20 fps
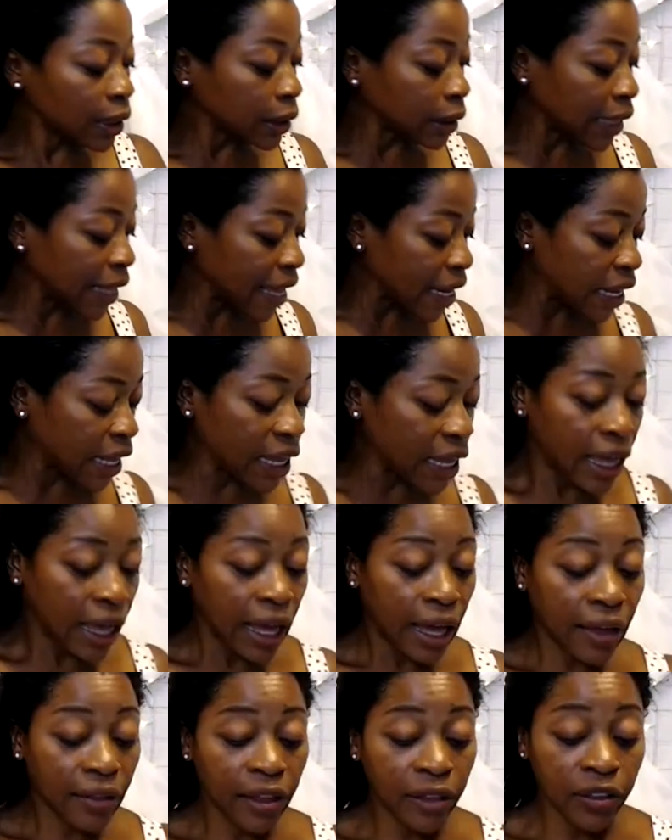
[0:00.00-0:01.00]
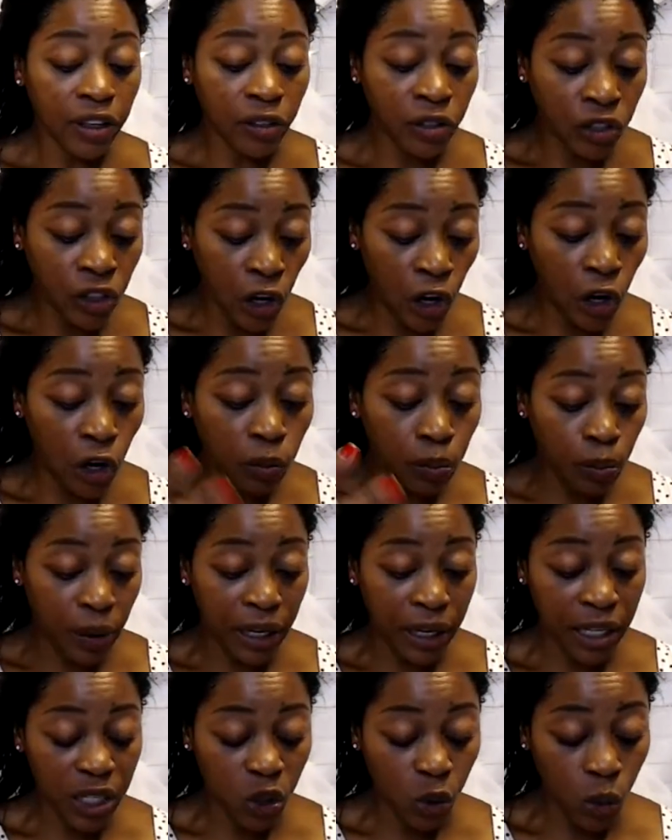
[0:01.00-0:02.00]
Led It. And then the third
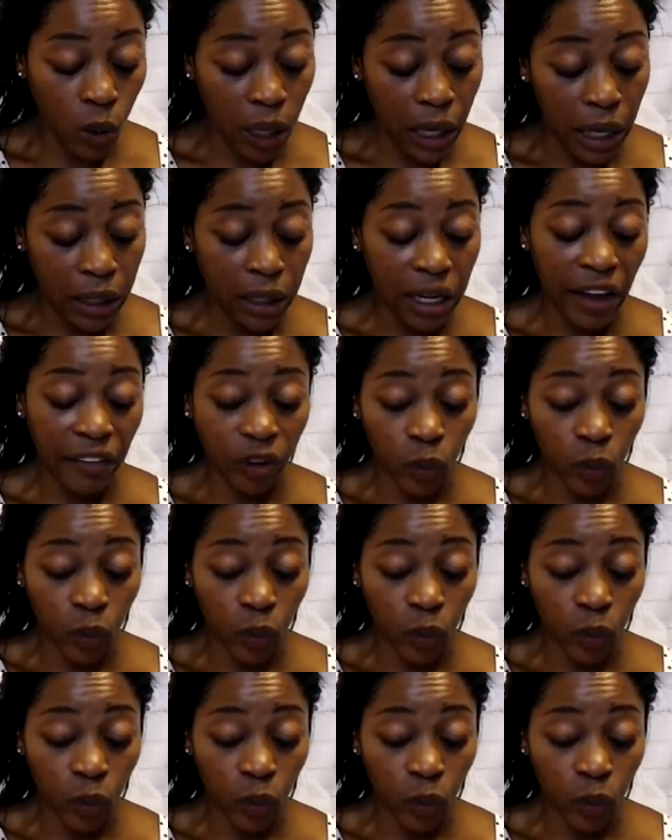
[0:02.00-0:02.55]
biggest one